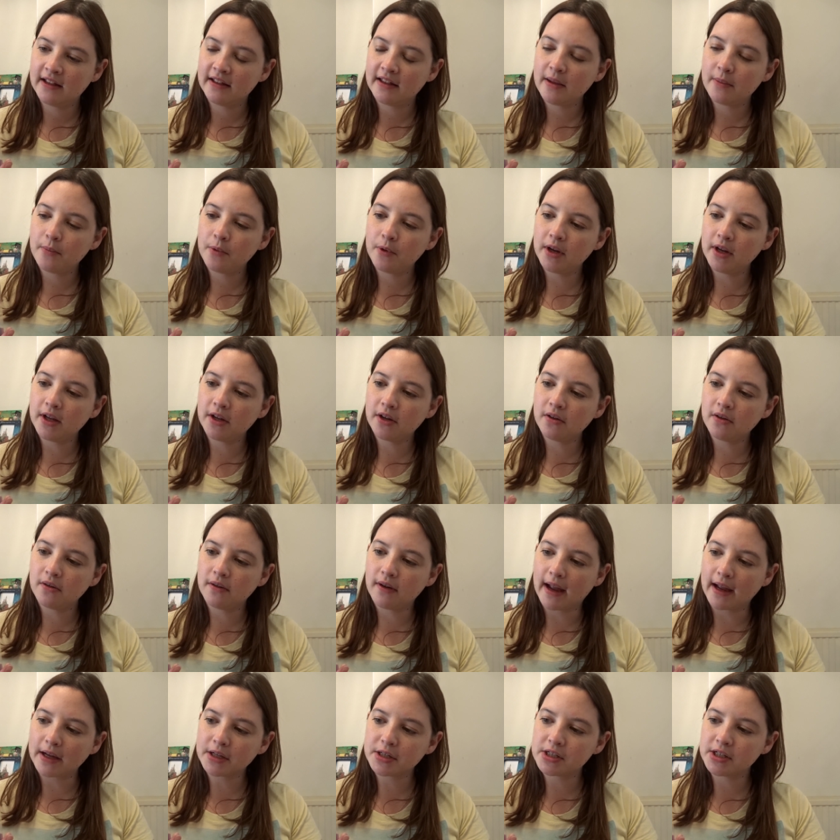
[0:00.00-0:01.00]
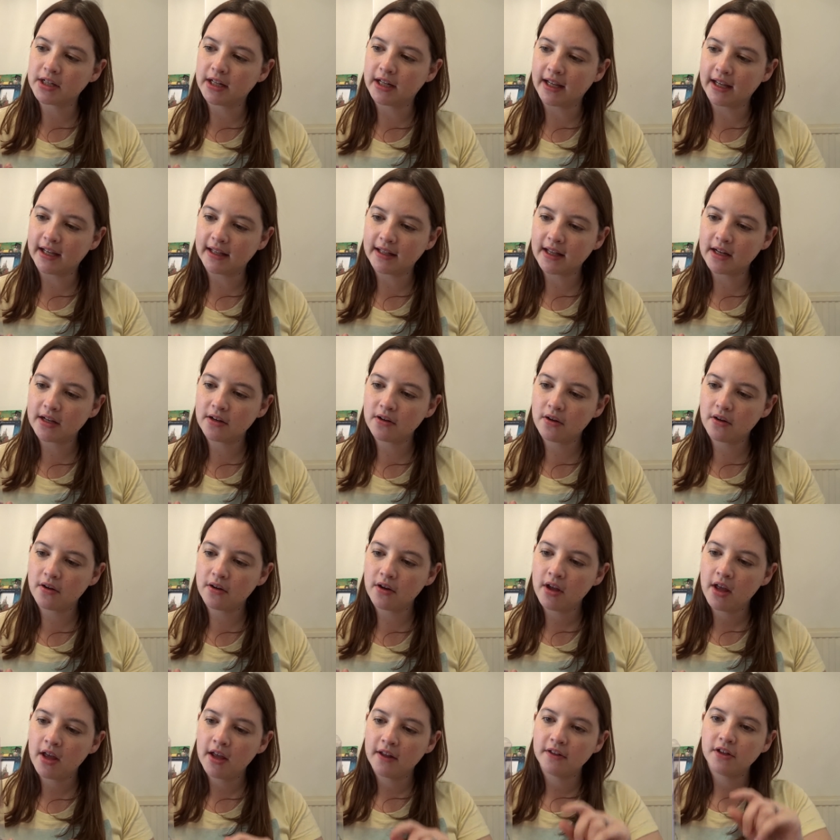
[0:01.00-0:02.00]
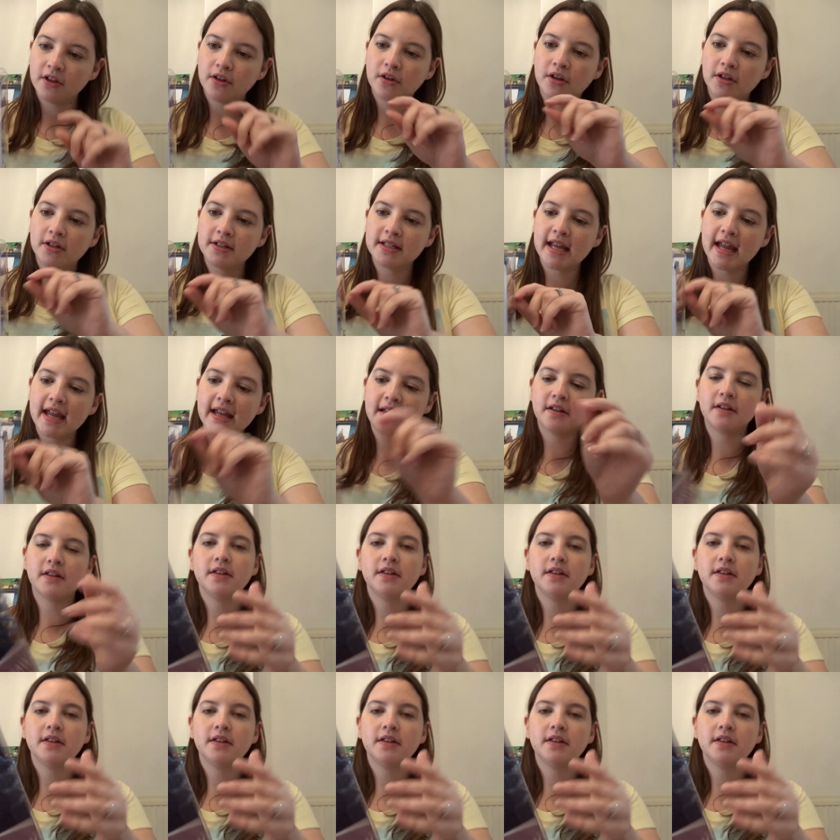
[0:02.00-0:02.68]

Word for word: they're pretty cool actually. They're not, you can take,